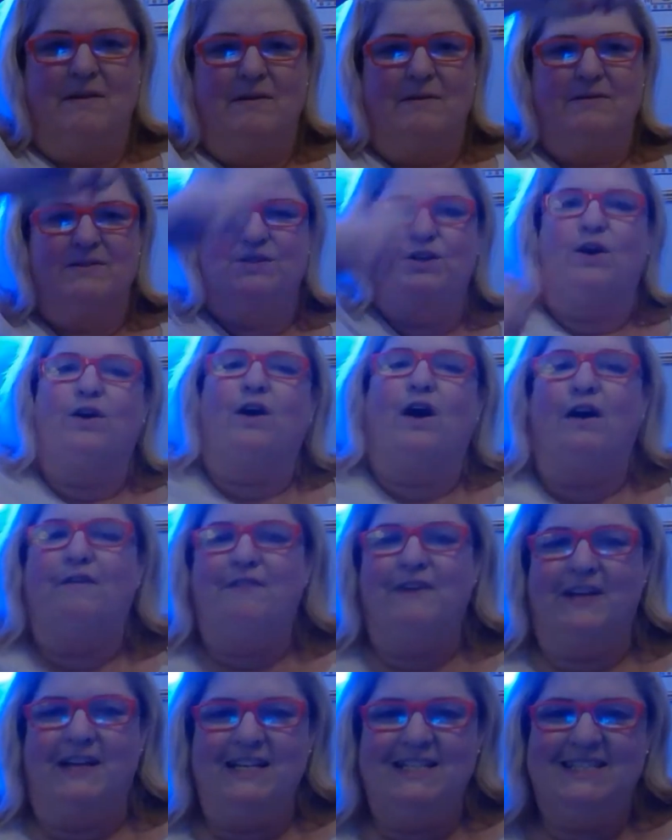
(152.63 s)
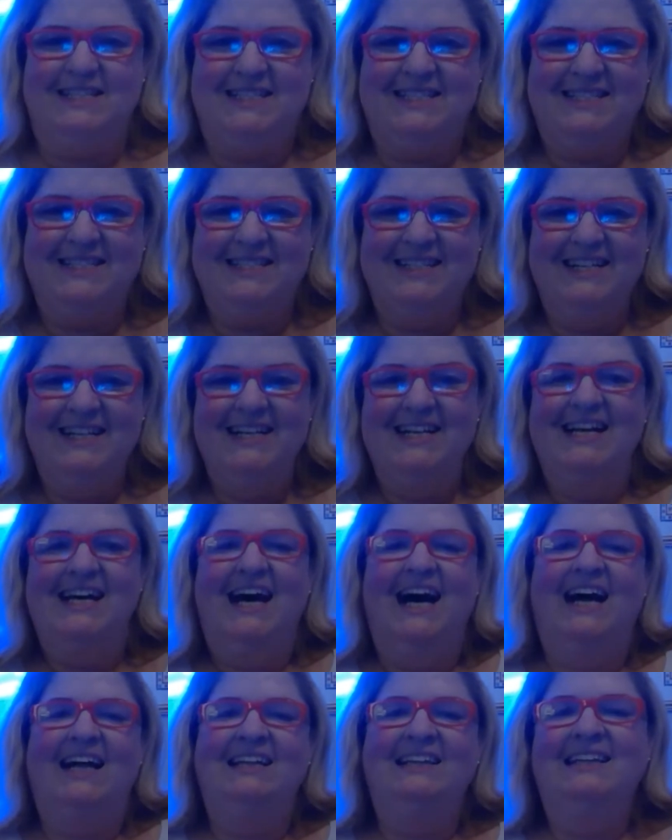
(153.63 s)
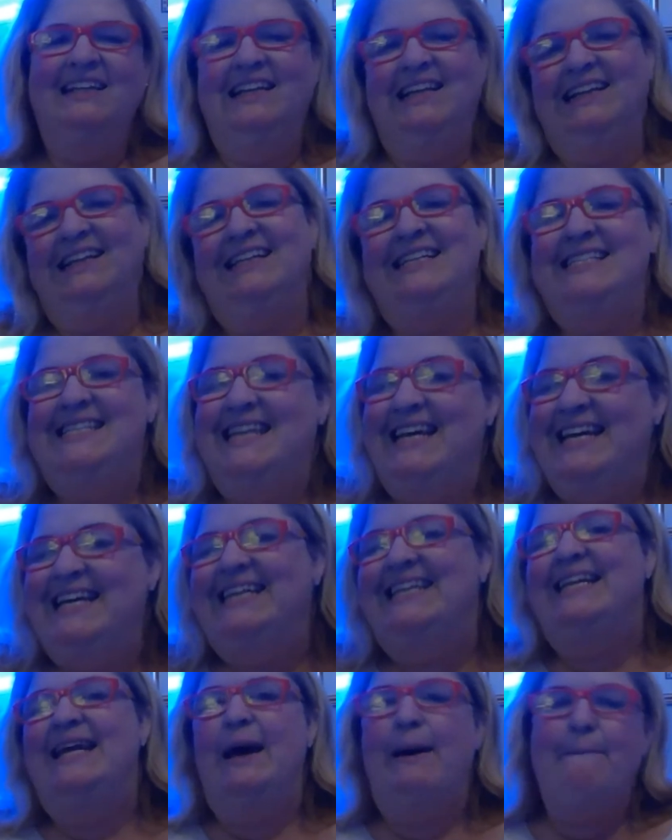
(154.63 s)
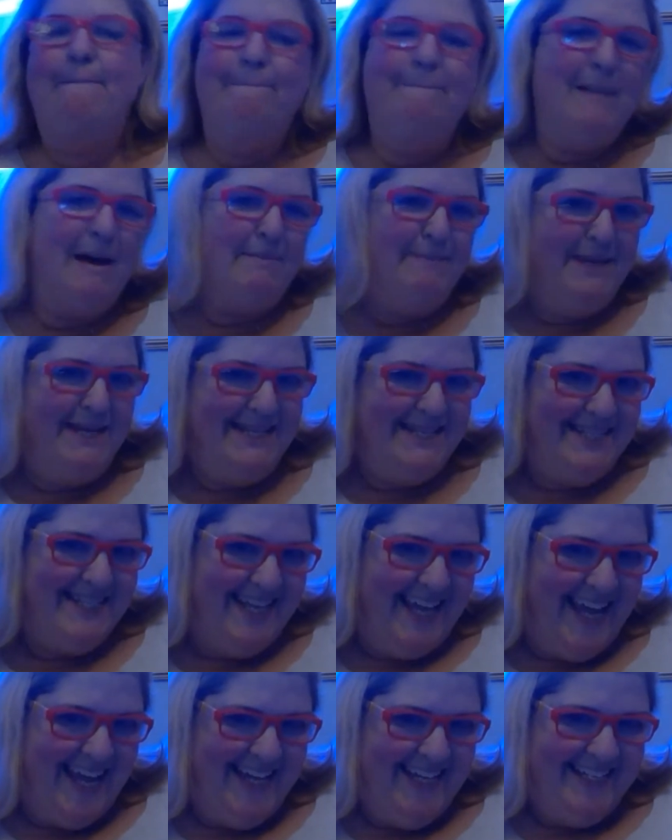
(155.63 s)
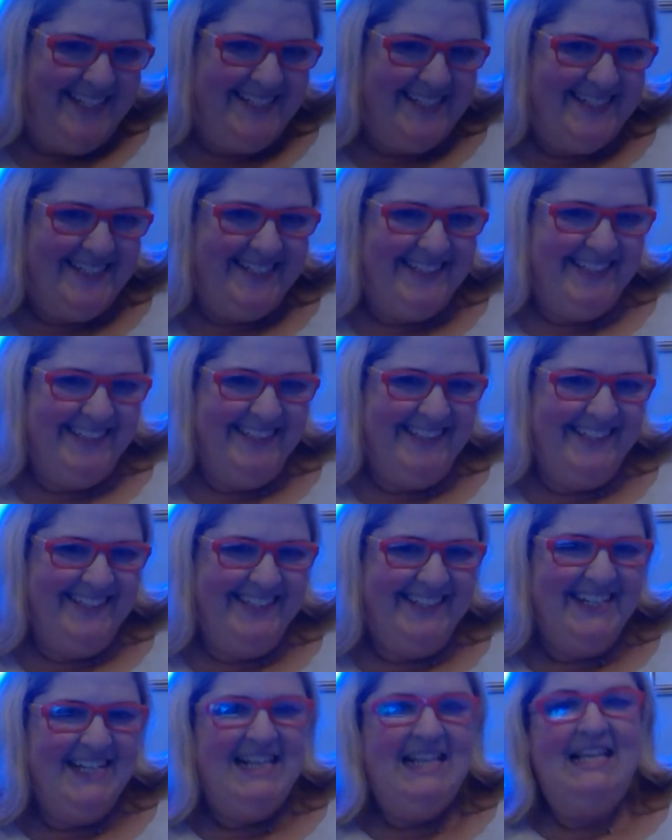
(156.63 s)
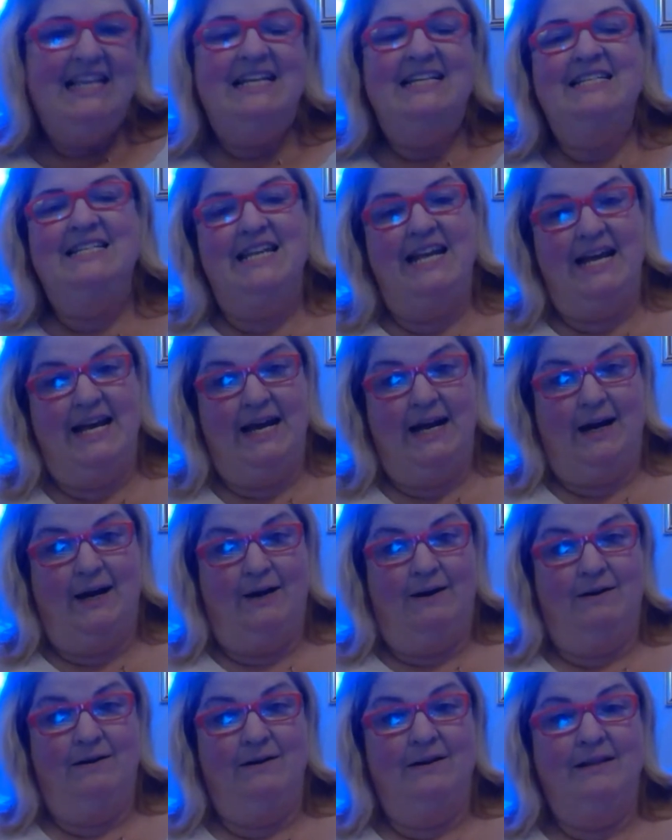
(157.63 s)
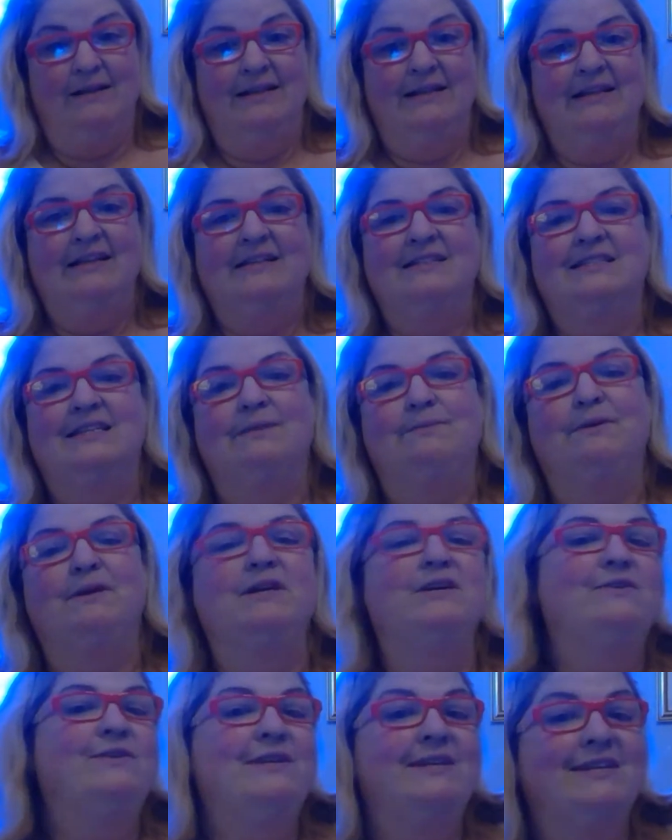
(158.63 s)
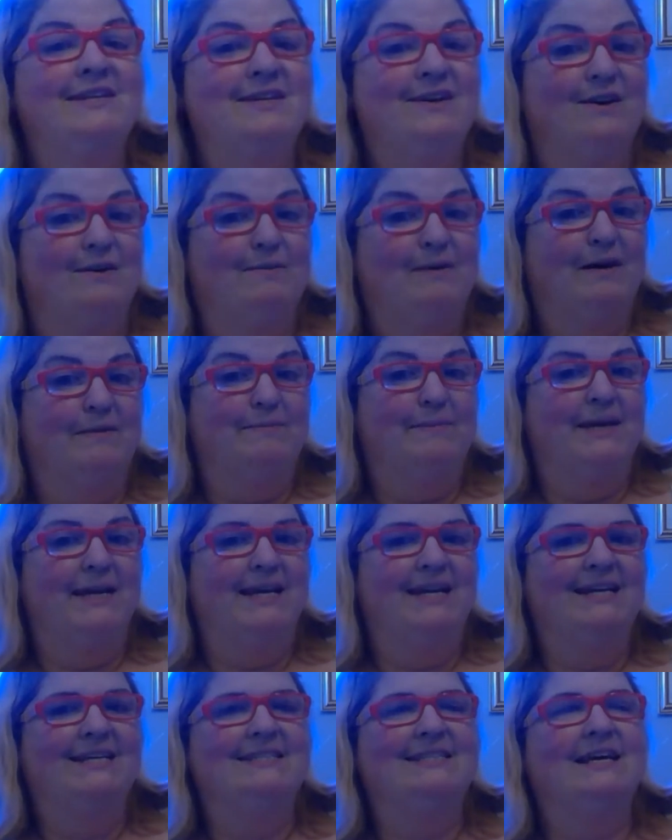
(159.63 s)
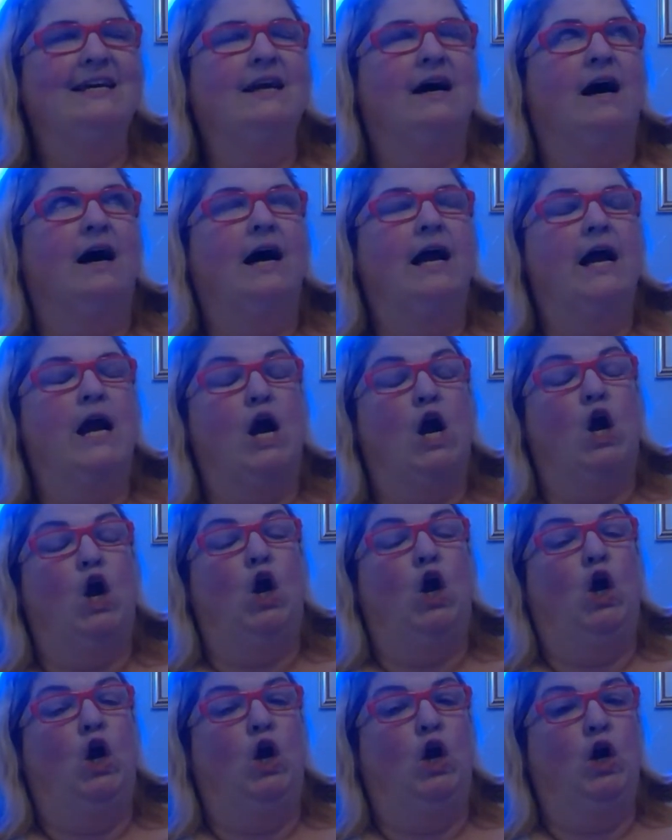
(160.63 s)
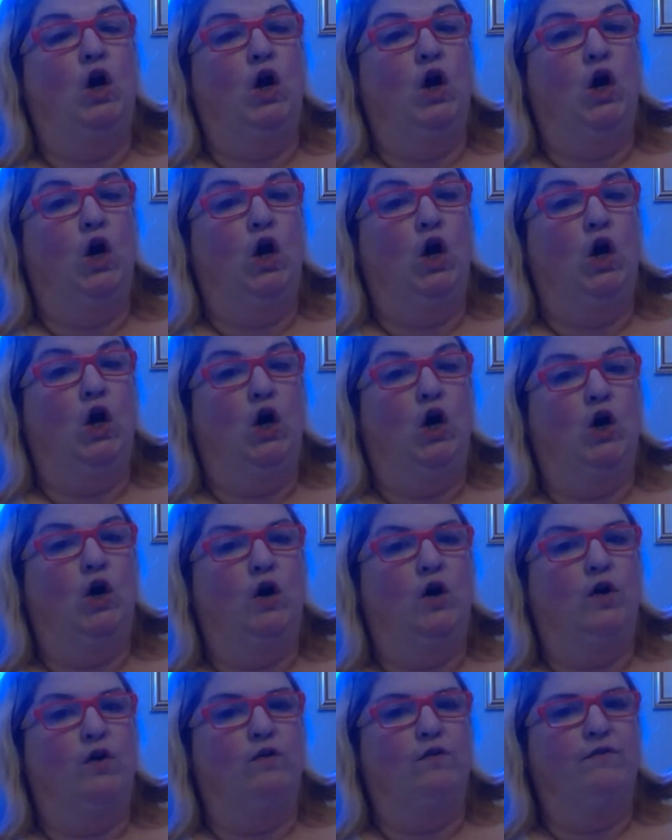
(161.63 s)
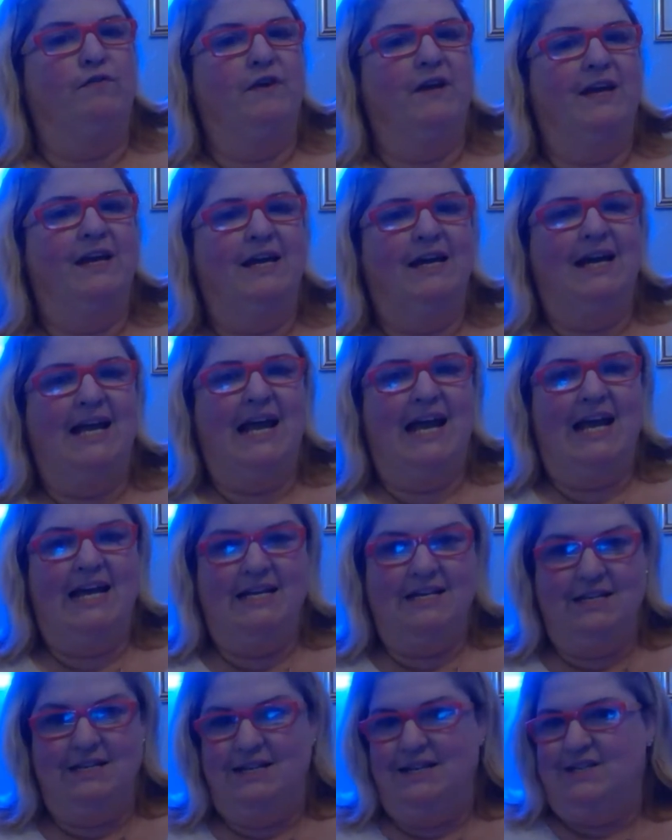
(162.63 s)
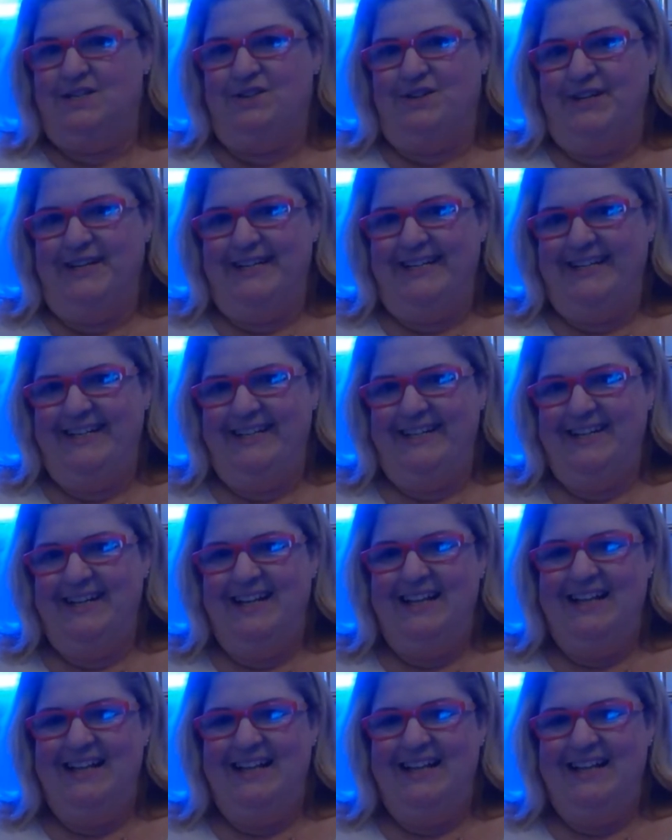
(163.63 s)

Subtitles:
sarcophagus, a little tin mummy's case. Now, something you need to know about me is that I love ancient history.